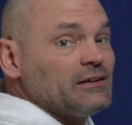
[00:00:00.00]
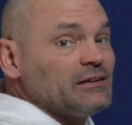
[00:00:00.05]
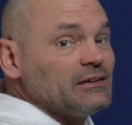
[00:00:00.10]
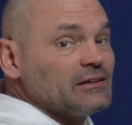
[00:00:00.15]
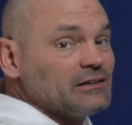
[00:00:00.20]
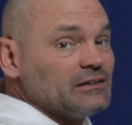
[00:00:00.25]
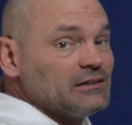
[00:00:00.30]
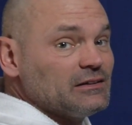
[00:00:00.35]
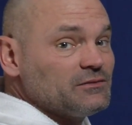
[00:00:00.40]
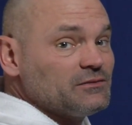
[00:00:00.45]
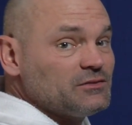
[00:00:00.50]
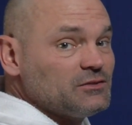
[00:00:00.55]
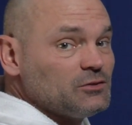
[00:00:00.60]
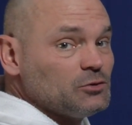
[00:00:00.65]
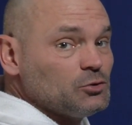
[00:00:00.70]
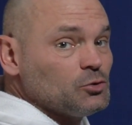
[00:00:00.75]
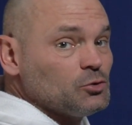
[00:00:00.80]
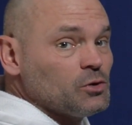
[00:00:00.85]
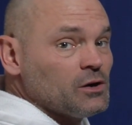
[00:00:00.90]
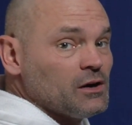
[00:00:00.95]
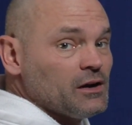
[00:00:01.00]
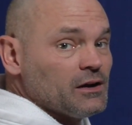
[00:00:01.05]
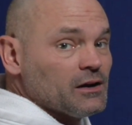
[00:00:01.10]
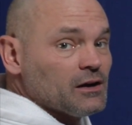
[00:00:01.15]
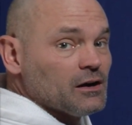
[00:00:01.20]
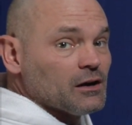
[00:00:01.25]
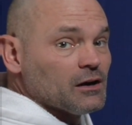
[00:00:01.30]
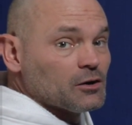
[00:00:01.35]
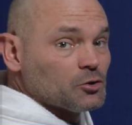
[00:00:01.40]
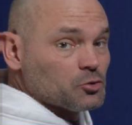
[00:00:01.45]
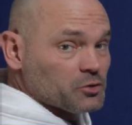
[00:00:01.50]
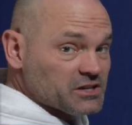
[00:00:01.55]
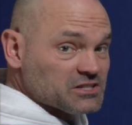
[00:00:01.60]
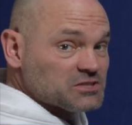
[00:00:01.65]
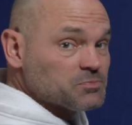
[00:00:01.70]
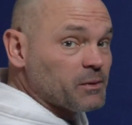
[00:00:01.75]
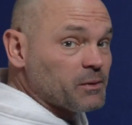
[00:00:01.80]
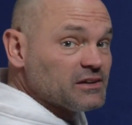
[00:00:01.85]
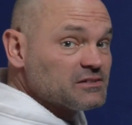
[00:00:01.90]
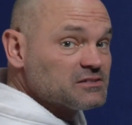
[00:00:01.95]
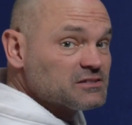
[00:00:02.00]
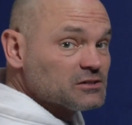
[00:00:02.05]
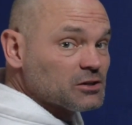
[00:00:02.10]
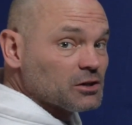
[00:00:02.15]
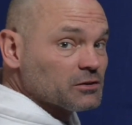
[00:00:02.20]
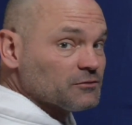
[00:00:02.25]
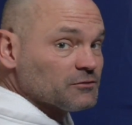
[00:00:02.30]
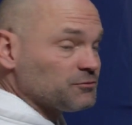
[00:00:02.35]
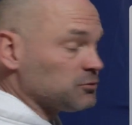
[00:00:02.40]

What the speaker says: It gives you great spacing on the